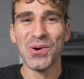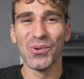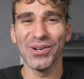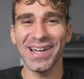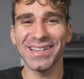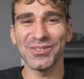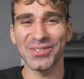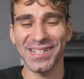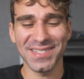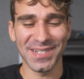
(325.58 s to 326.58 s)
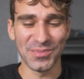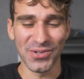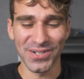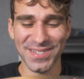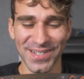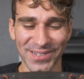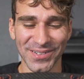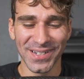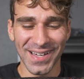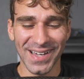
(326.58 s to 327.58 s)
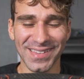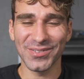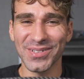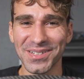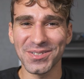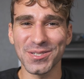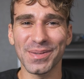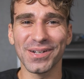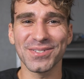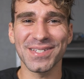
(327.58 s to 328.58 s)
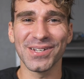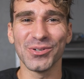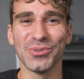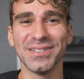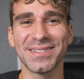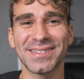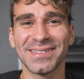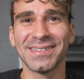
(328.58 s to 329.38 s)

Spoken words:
We're not little kids anymore, so I think we could use bigger steering wheels.